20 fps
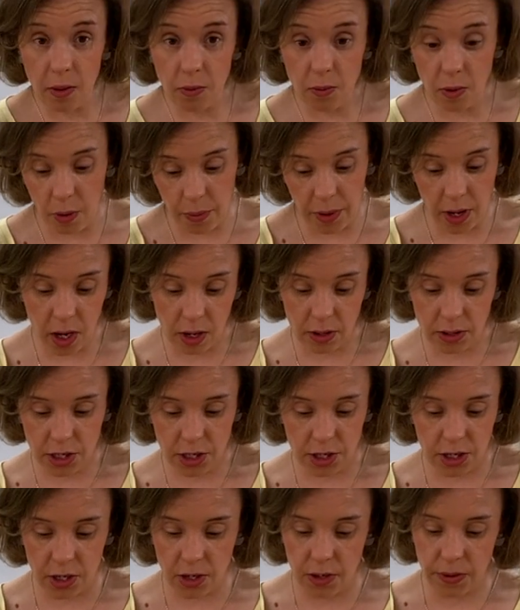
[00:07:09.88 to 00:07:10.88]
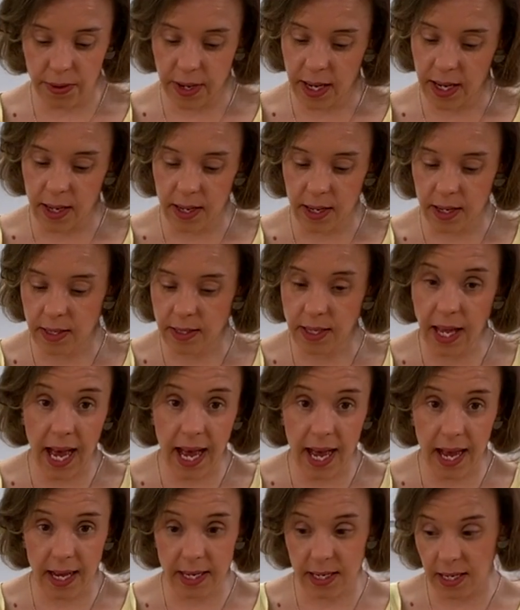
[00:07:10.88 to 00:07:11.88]
what we're going to do is
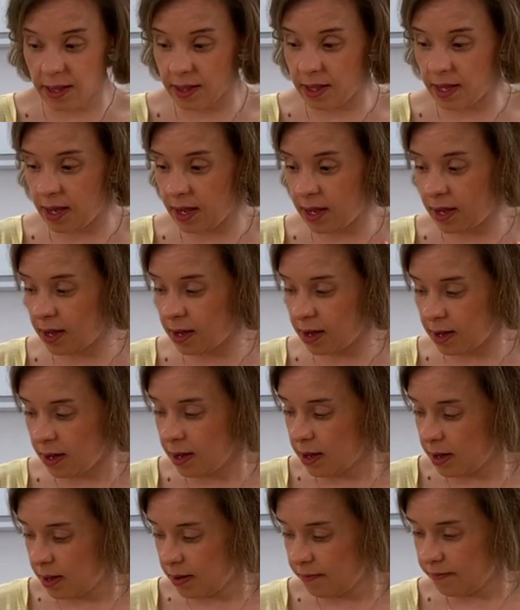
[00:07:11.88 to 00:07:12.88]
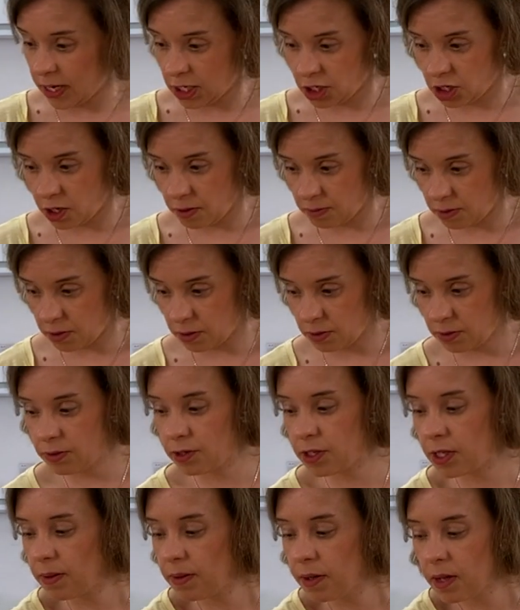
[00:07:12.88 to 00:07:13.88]
add the vegetables.
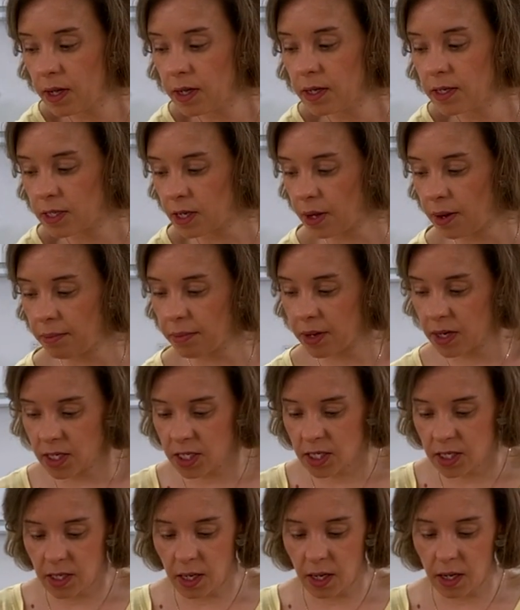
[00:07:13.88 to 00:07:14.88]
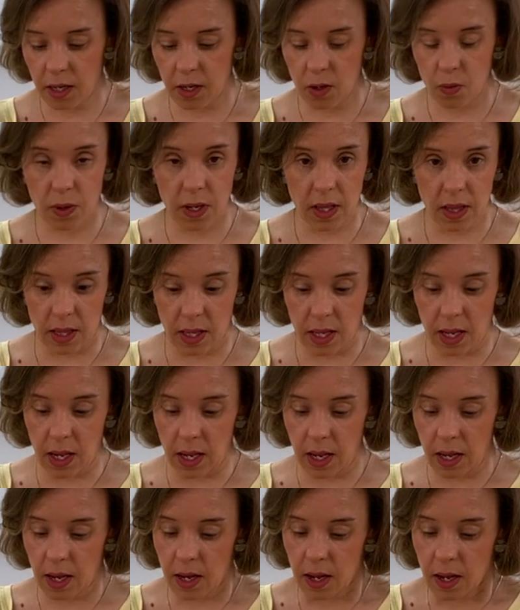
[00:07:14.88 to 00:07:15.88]
So I'm going to start with
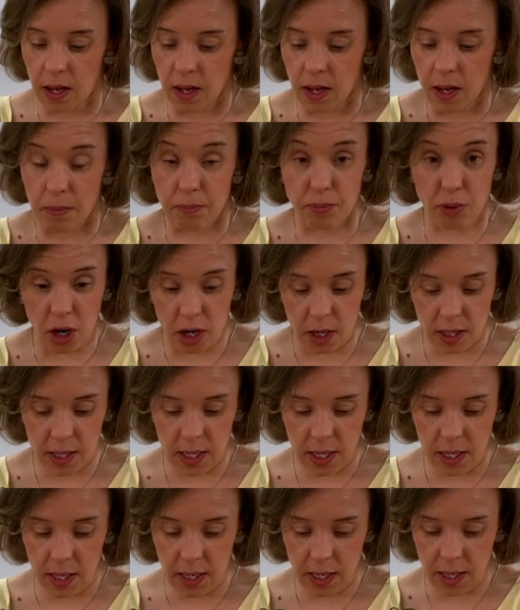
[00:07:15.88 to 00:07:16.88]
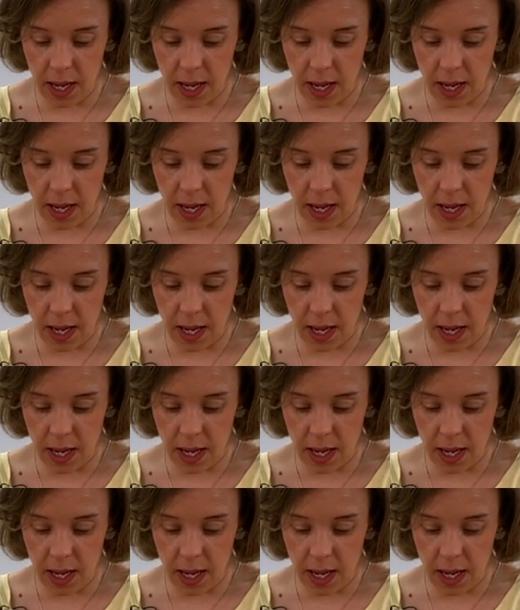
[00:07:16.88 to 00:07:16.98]
the broccoli